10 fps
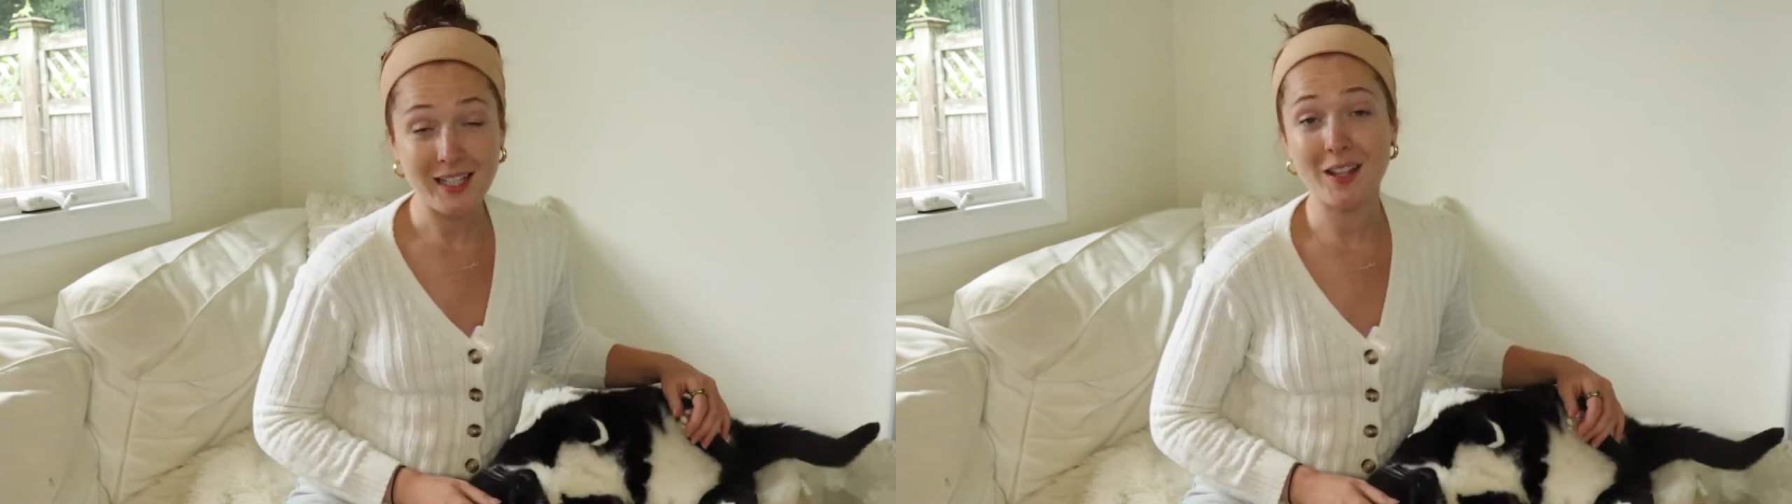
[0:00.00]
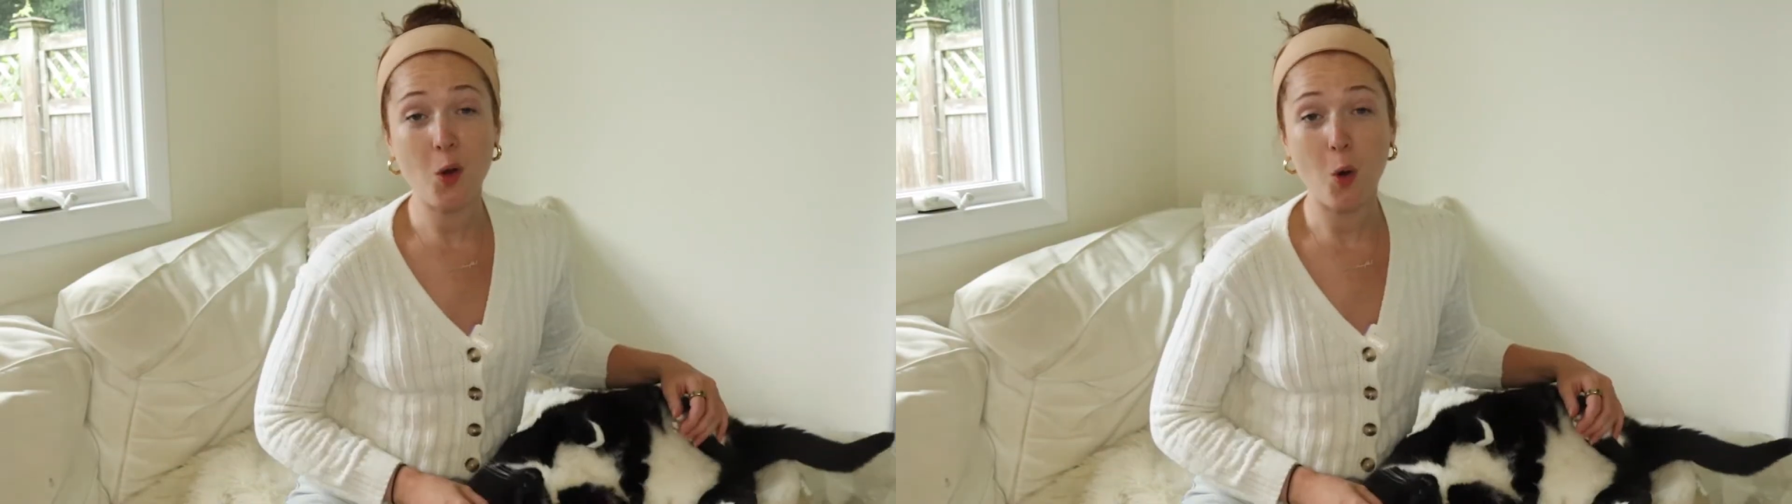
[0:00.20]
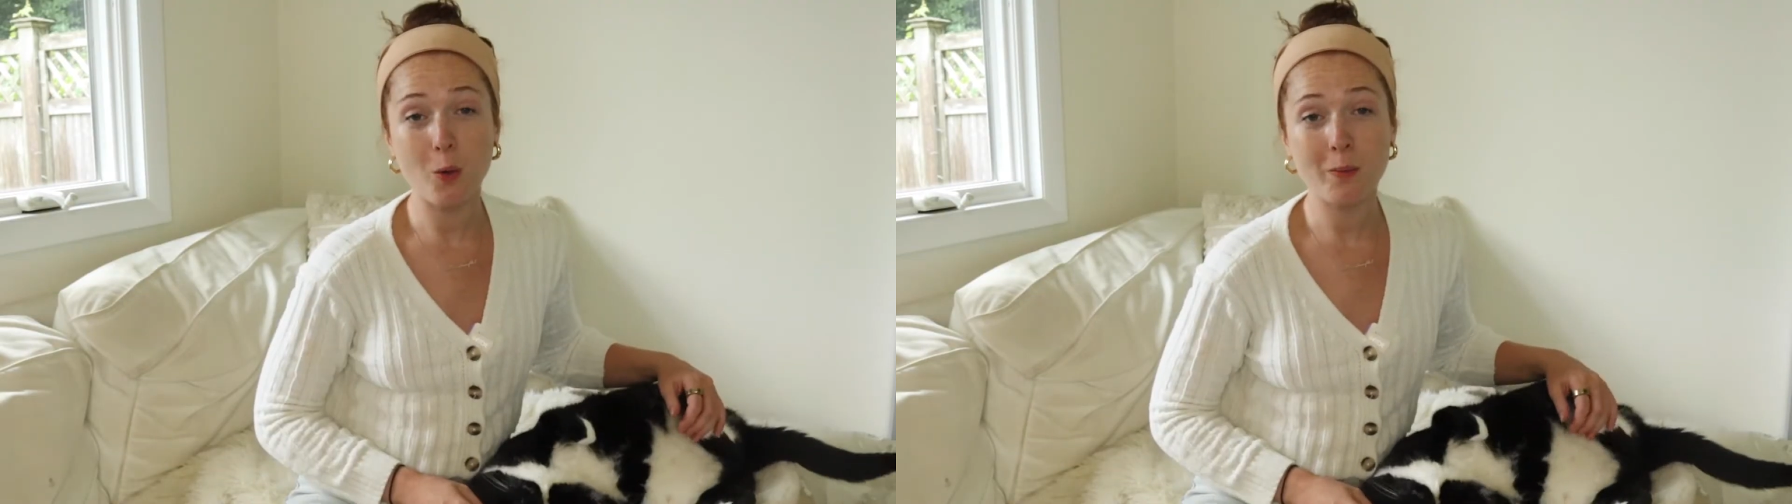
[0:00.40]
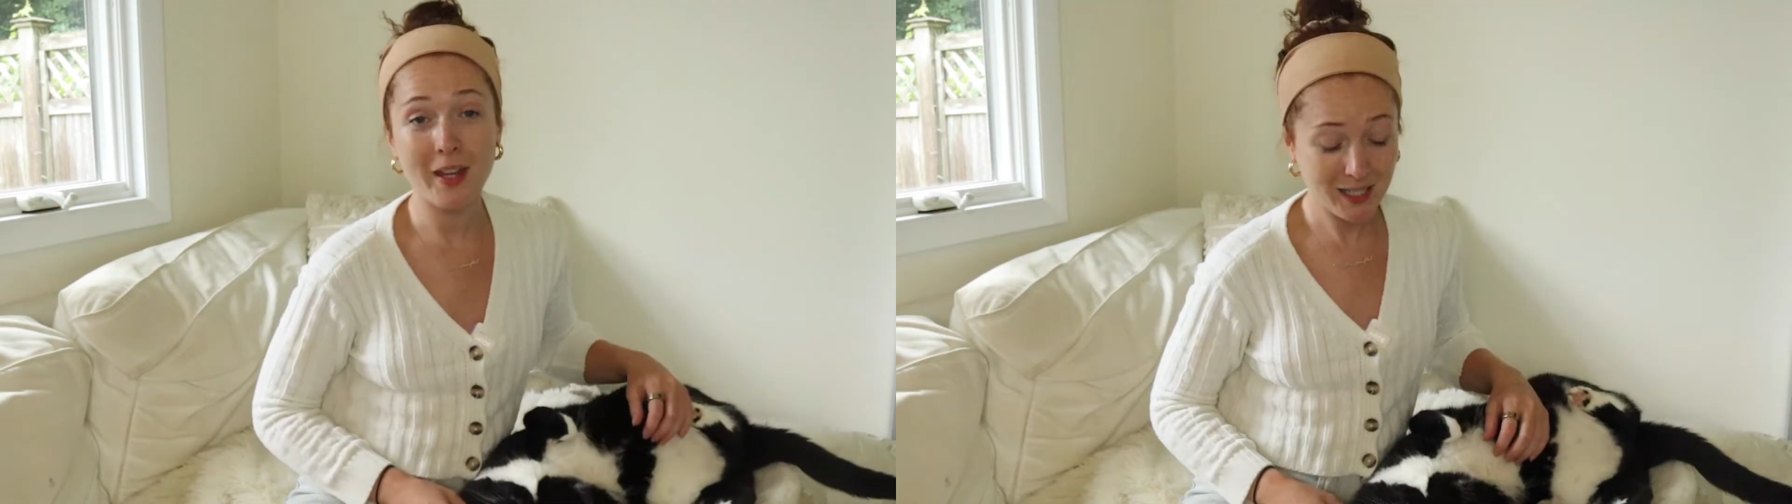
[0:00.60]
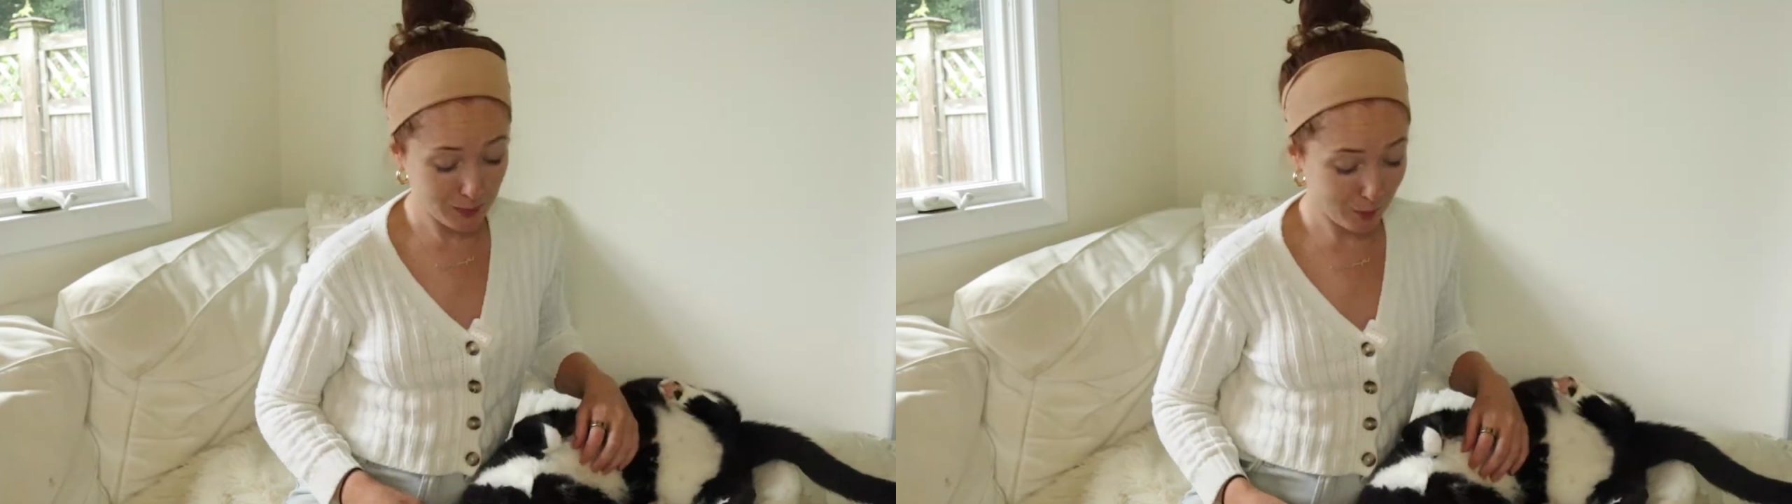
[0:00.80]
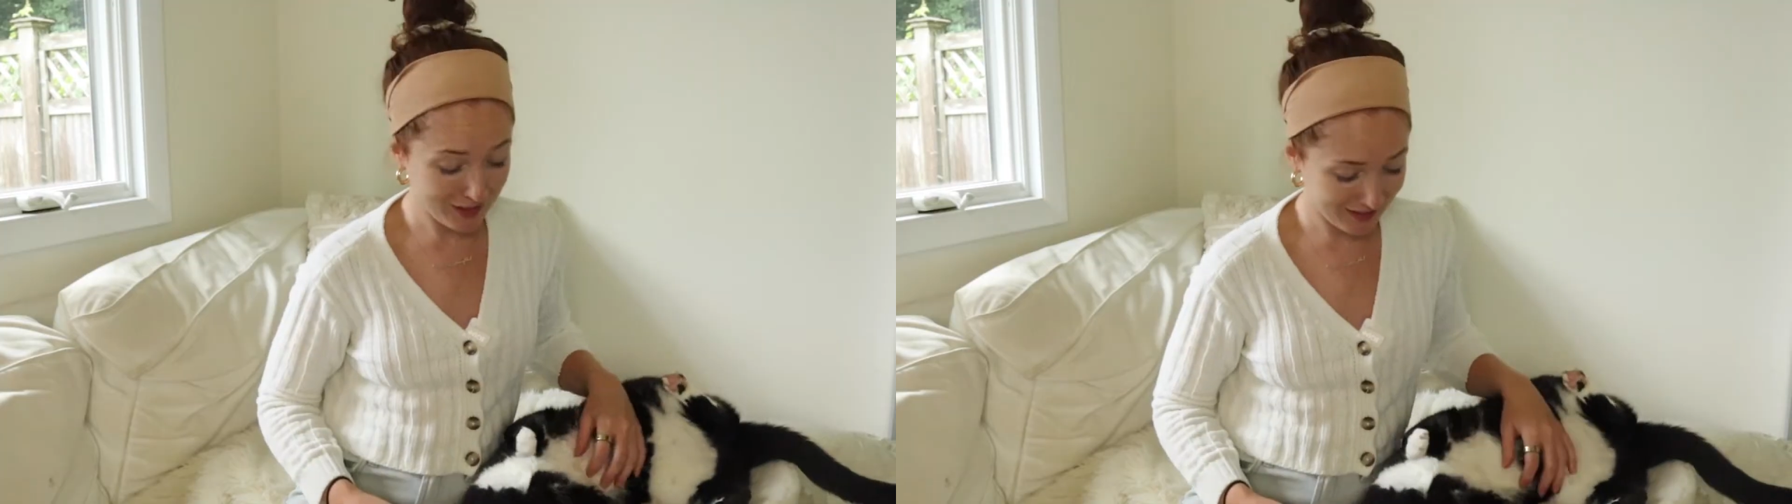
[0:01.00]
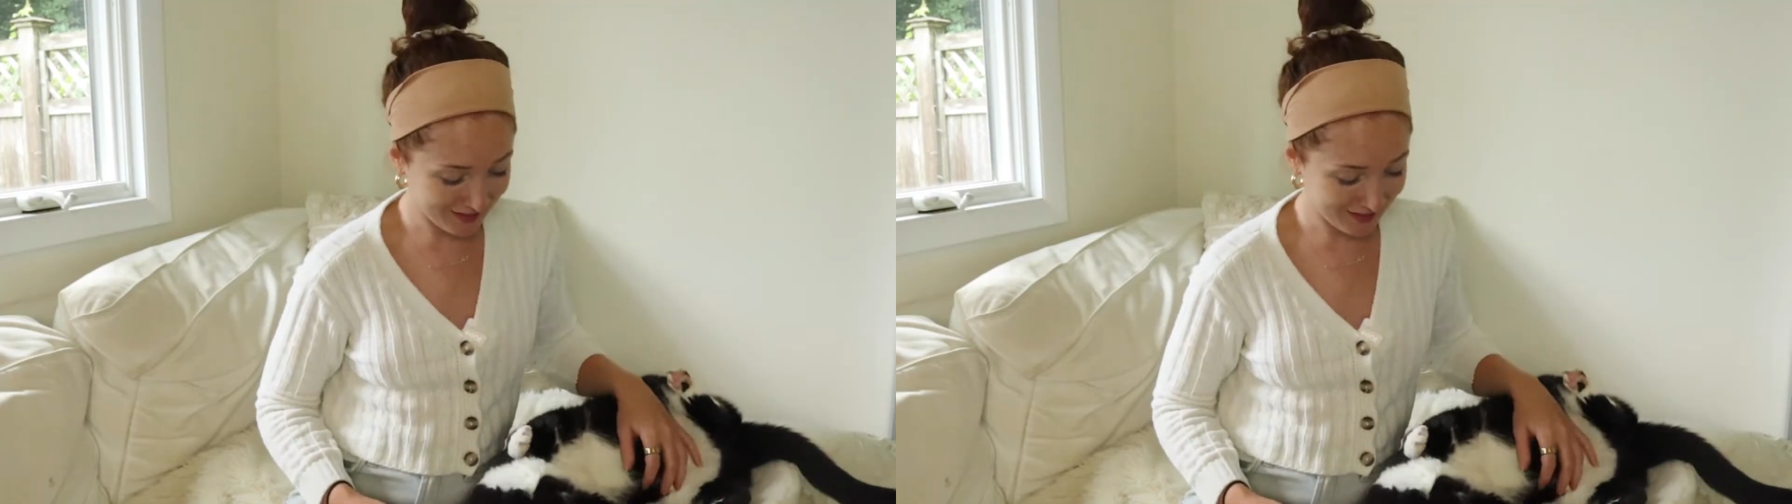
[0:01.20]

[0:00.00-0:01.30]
And in the home, they express